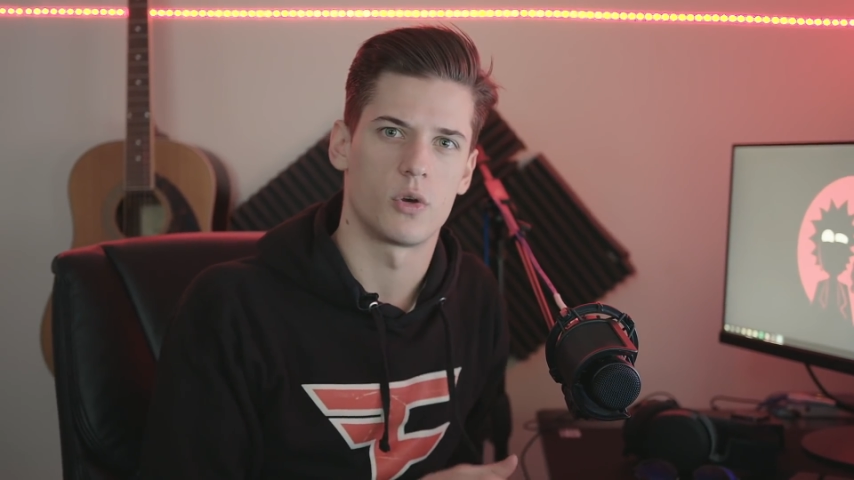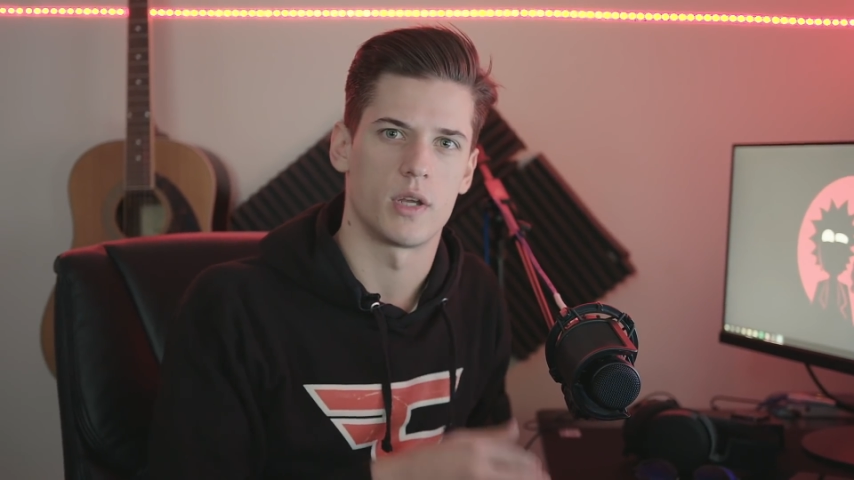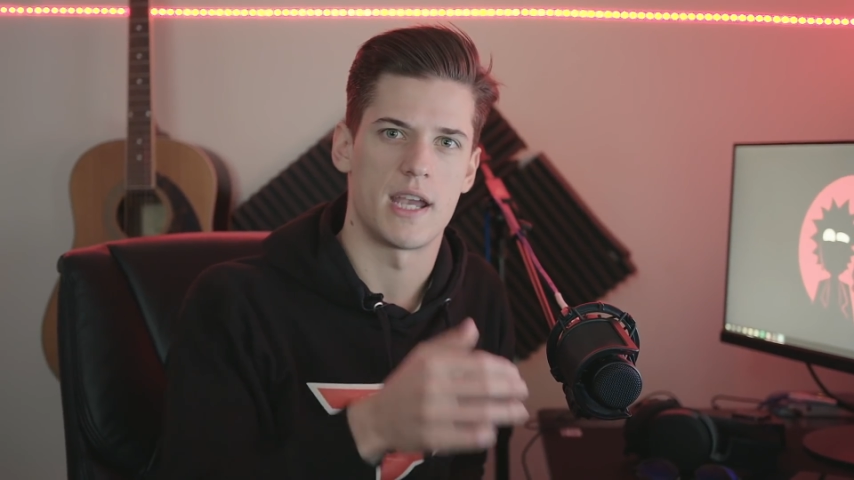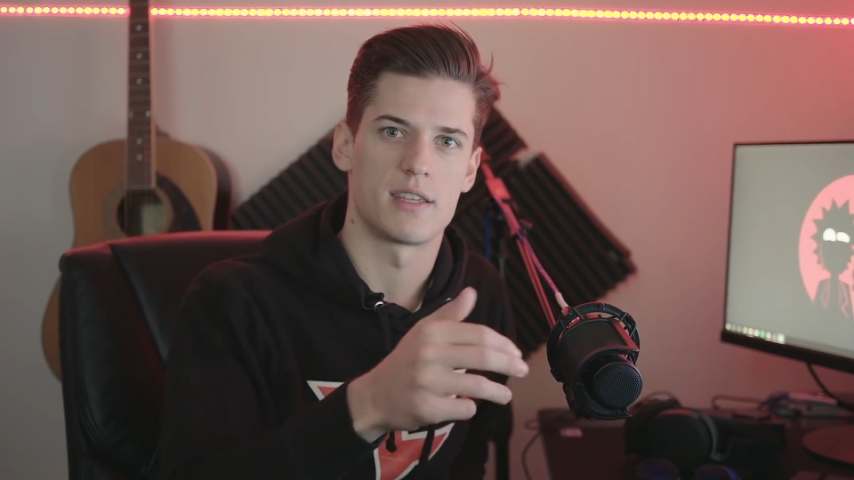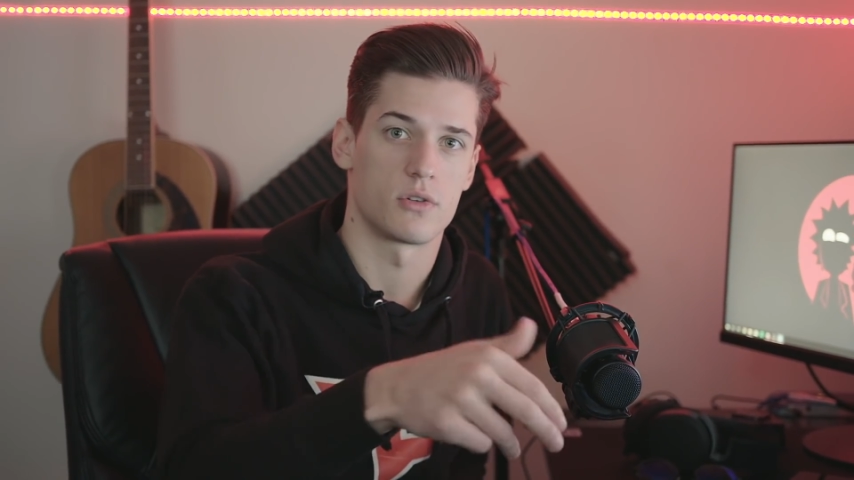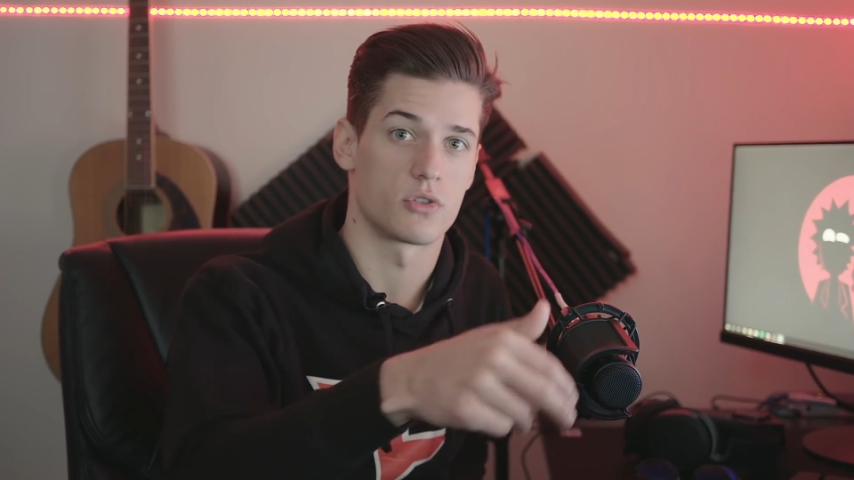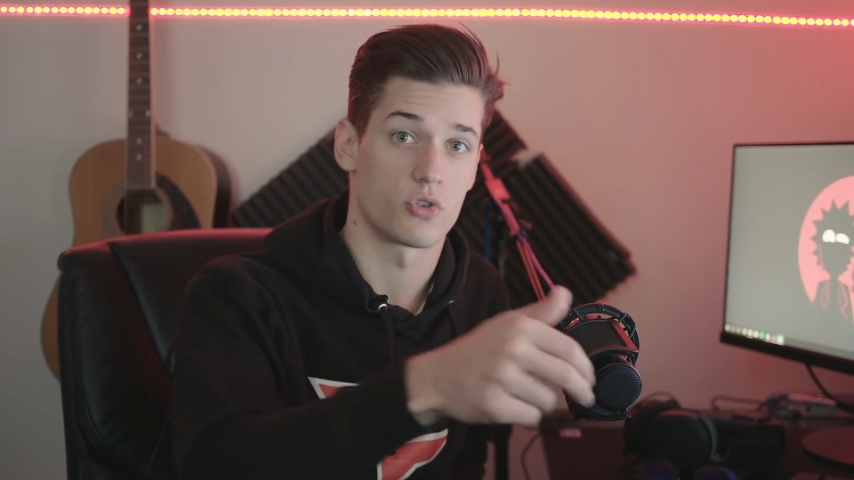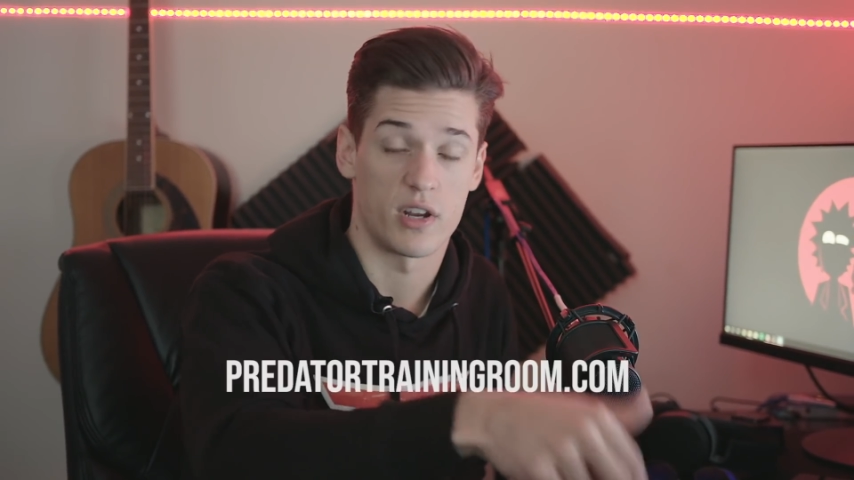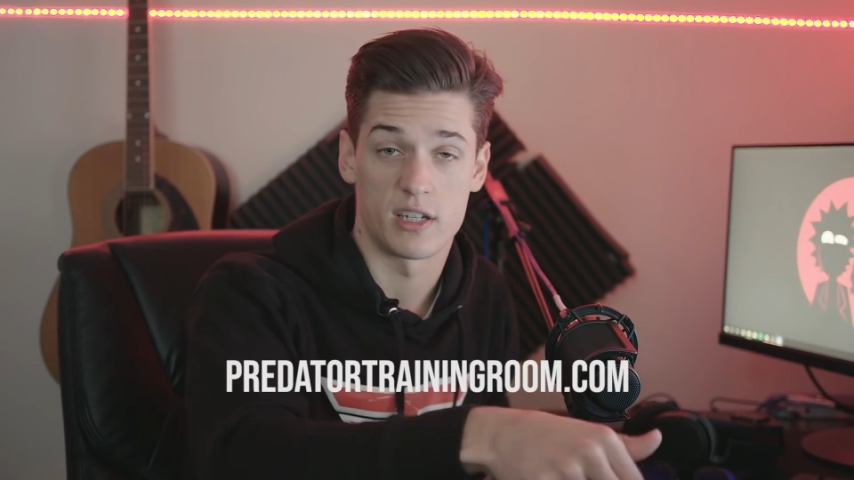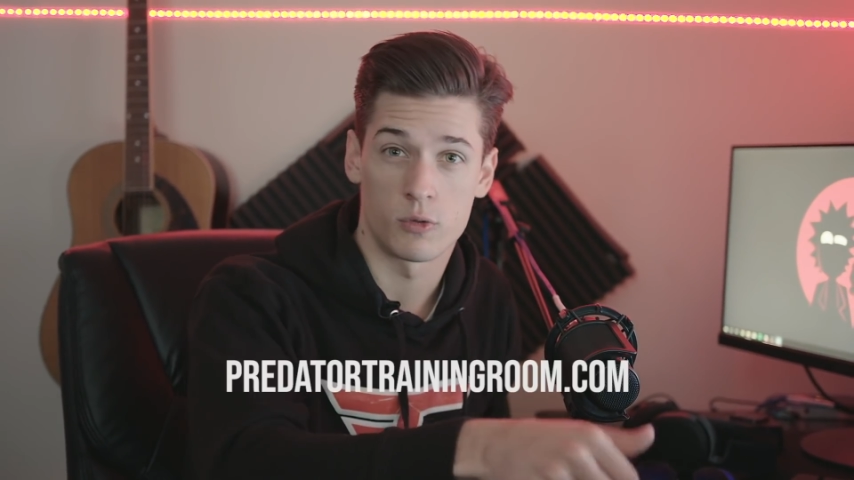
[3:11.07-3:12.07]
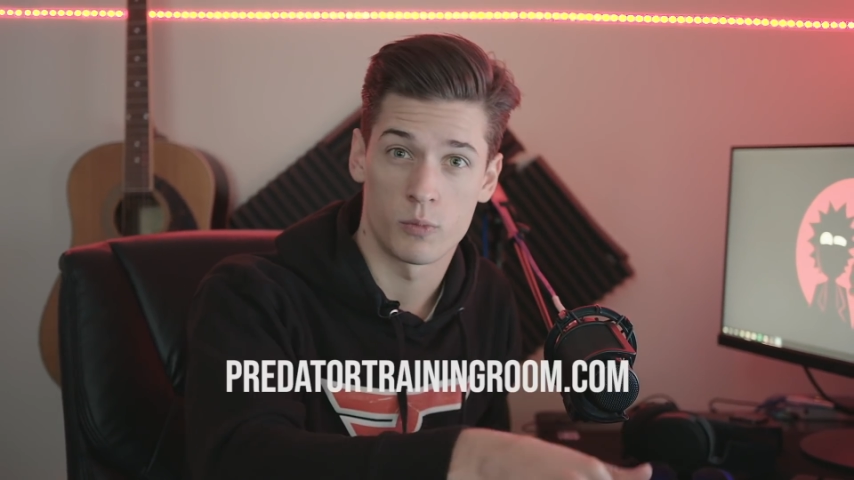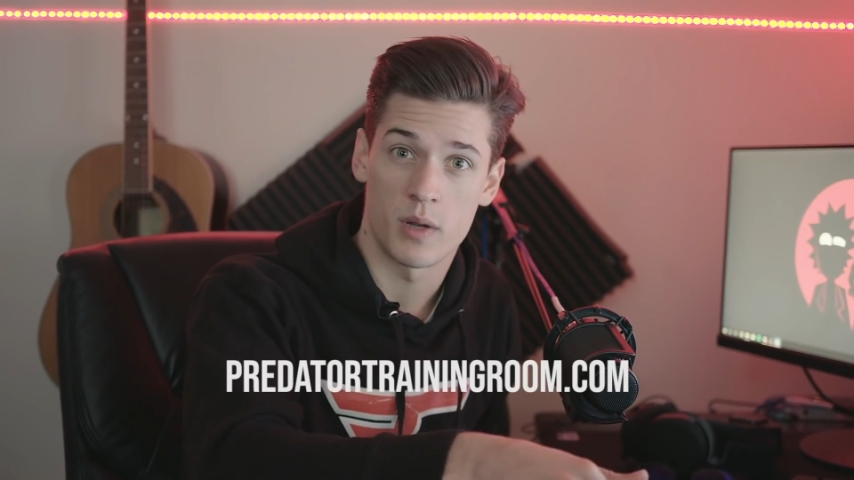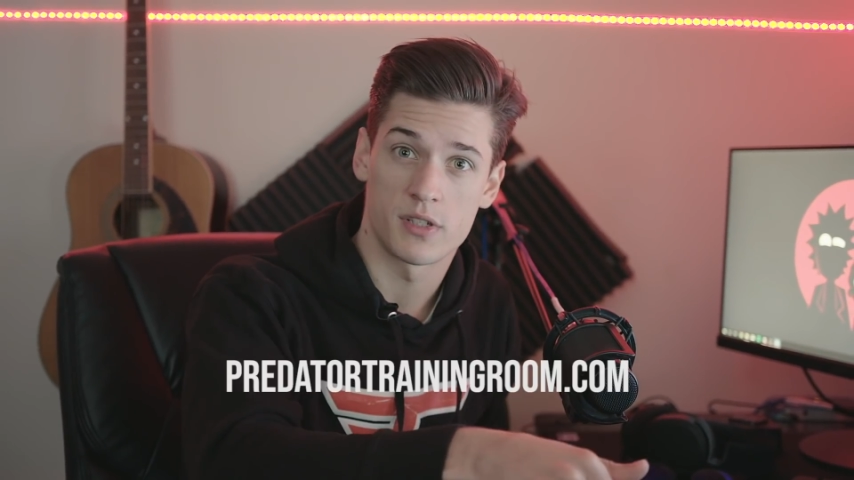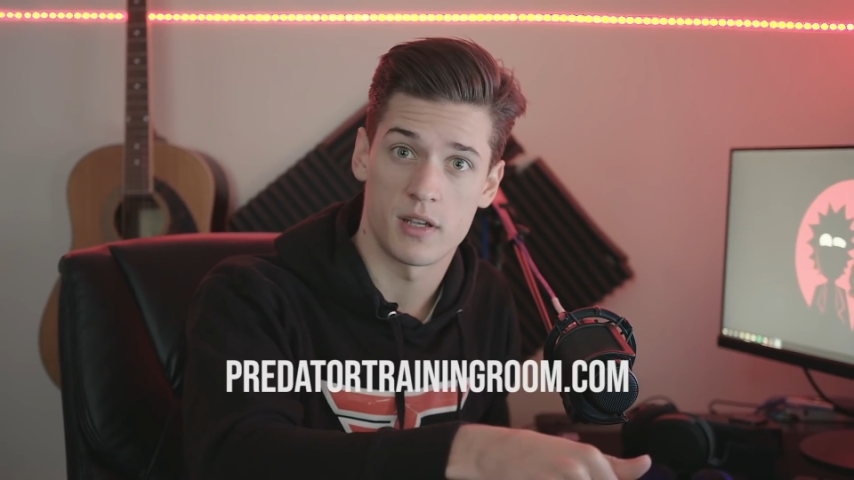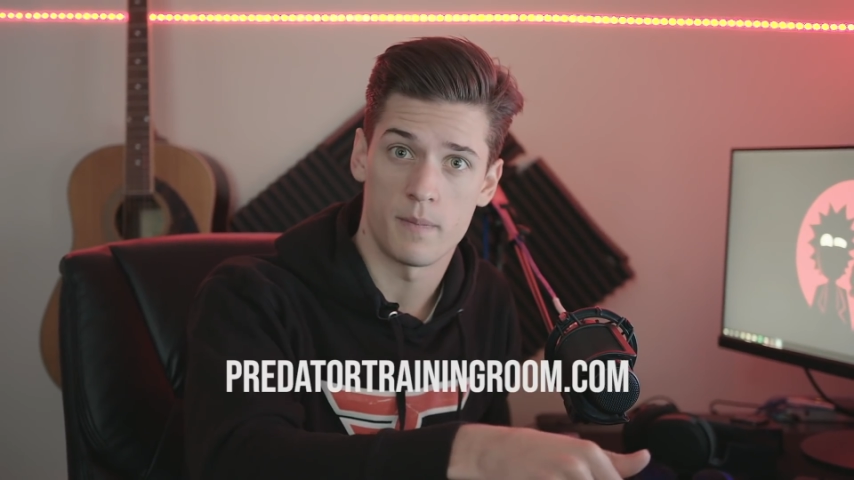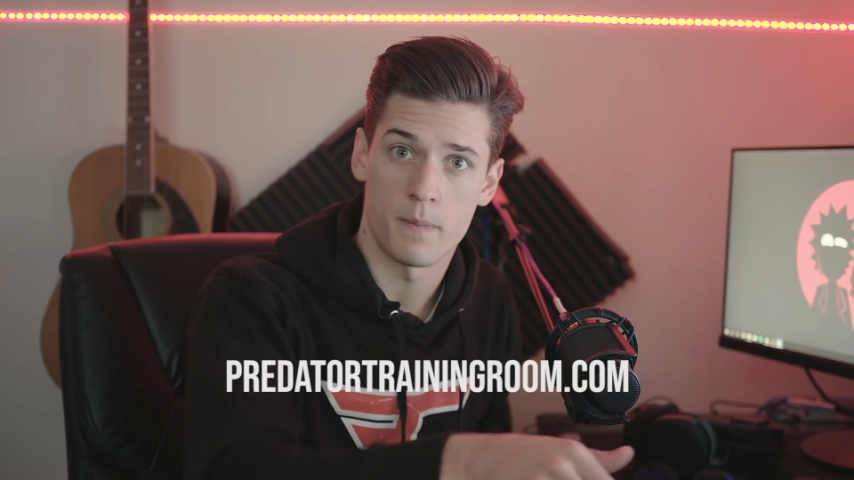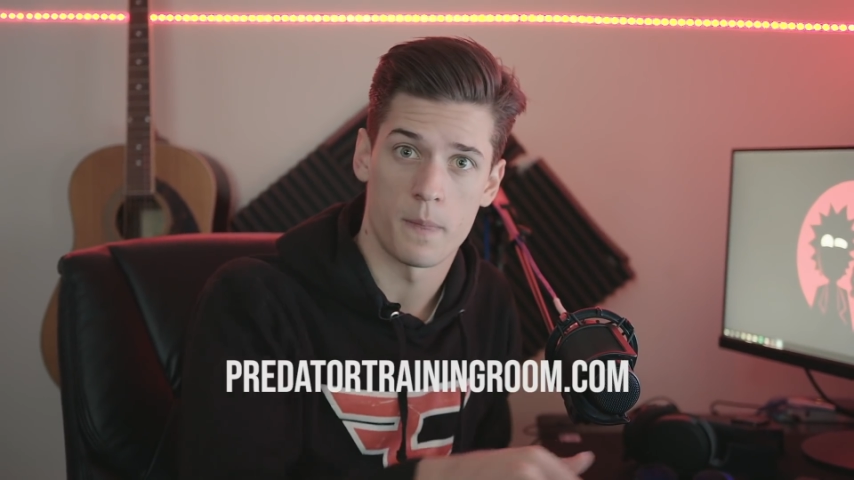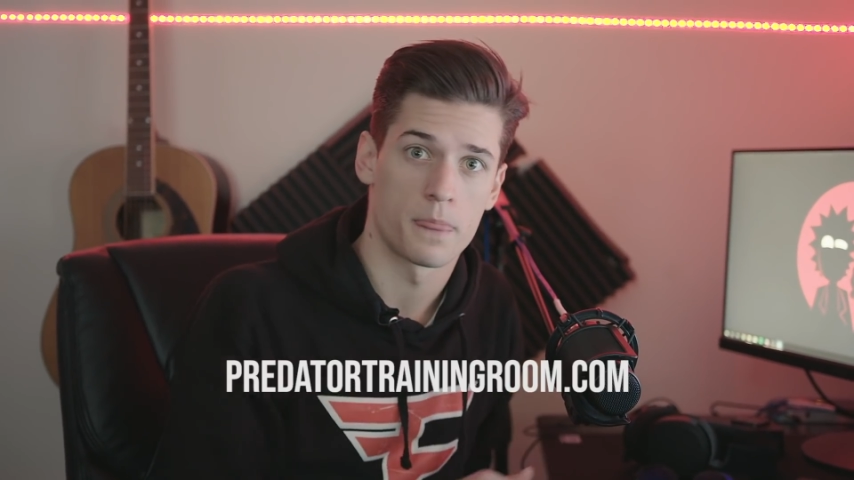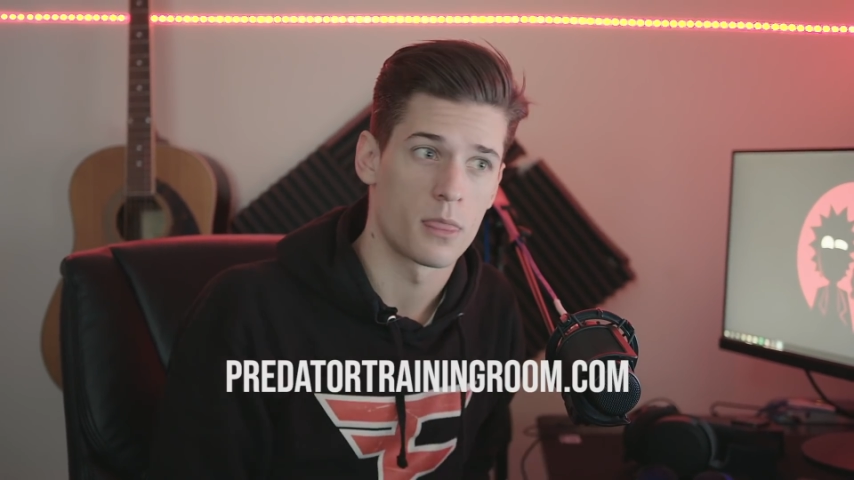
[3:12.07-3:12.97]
go to Acer's training room website,